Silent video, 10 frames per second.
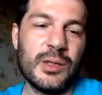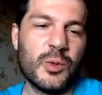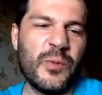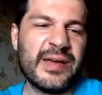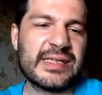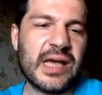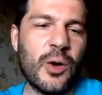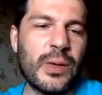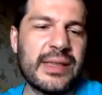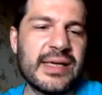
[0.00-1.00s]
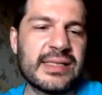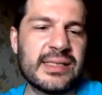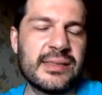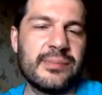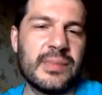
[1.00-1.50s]
To fix our
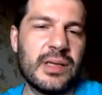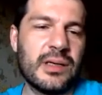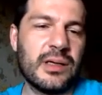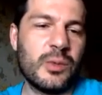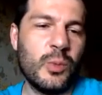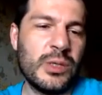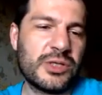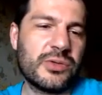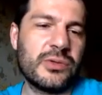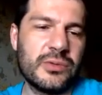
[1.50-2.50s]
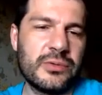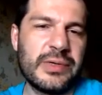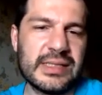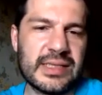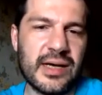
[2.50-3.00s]
tests, we should
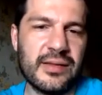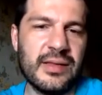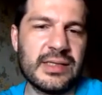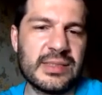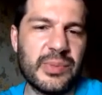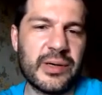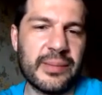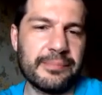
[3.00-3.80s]
reassign this param.